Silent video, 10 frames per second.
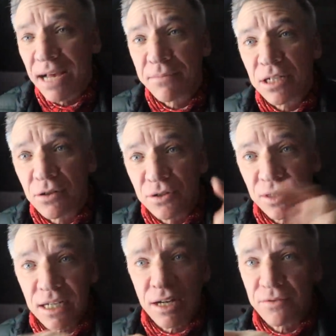I'm going to go
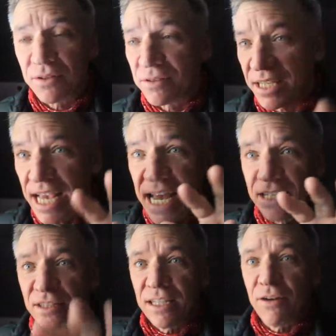check out this
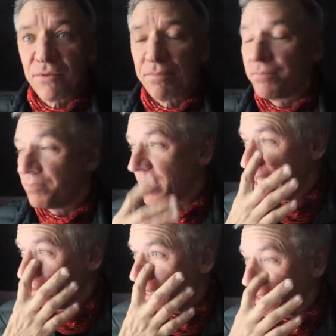canyon that we
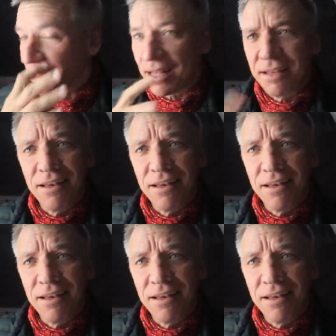came in.